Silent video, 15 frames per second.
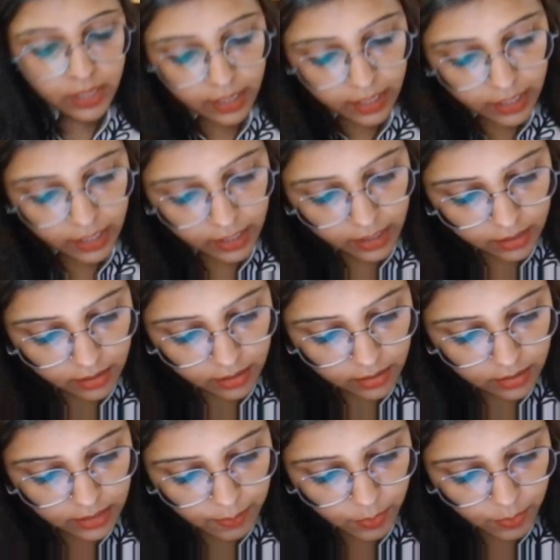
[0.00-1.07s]
here
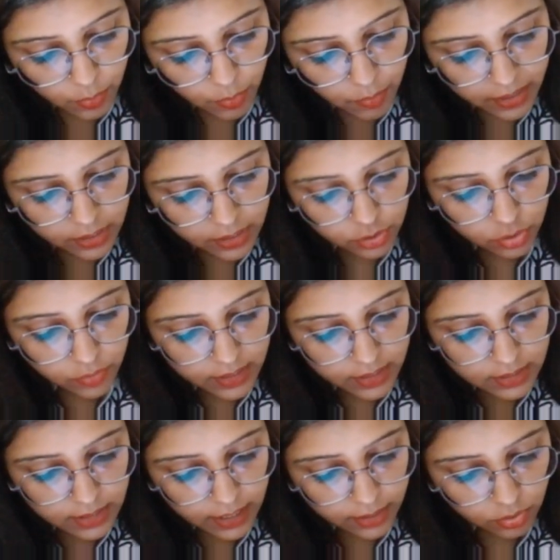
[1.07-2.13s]
dipole moment is
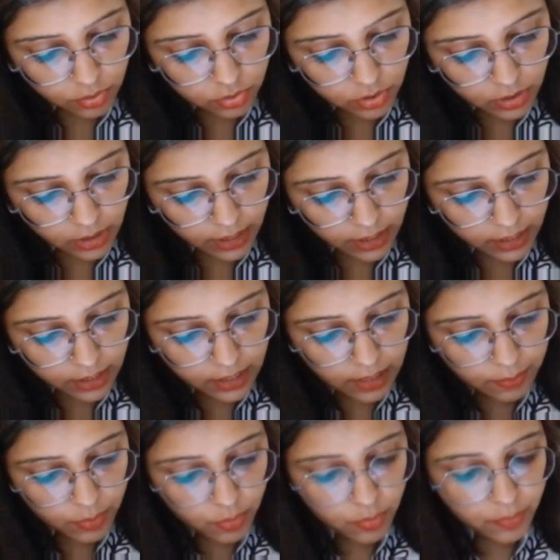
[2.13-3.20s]
towards nitrogen, here
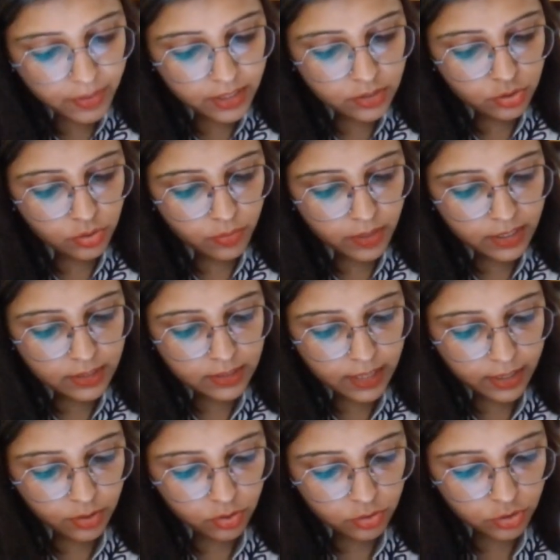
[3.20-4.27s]
dipole moment is towards
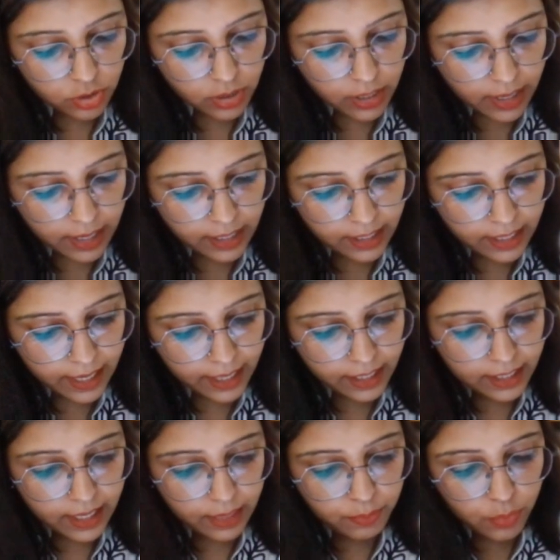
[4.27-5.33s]
nitrogen, and
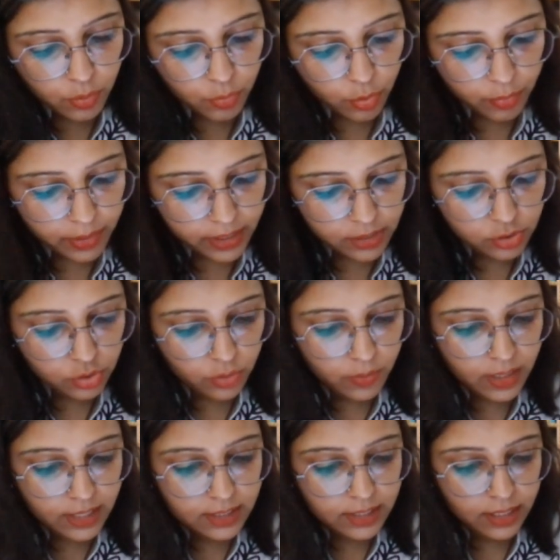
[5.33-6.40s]
net dipole moment is
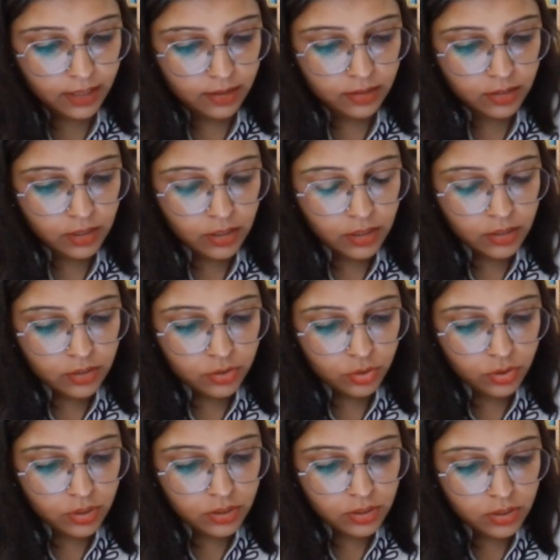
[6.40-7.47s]
towards here. So
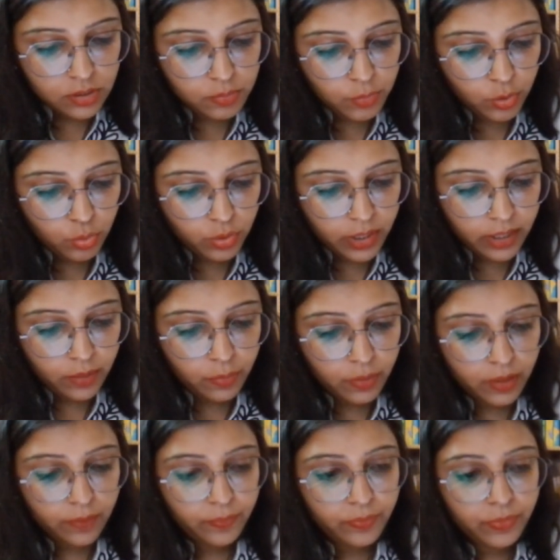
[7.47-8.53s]
this is mu net
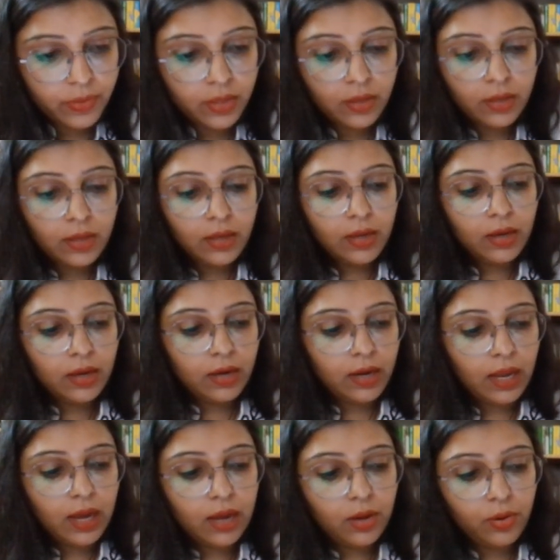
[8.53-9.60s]
1.
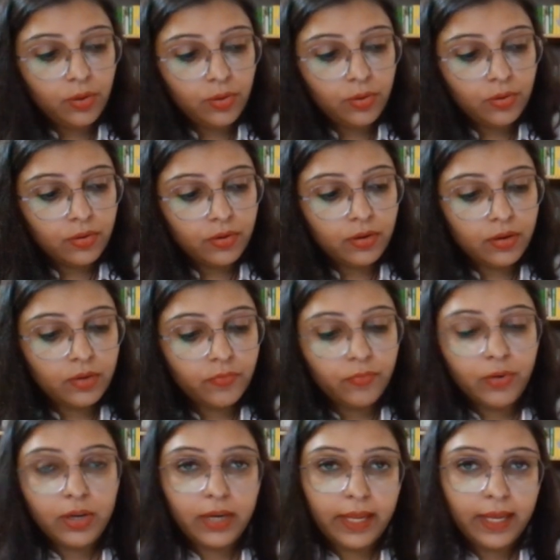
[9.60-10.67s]
Now
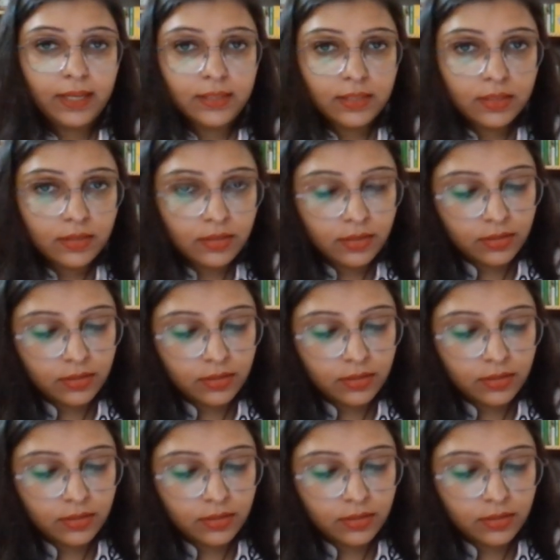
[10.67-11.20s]
for next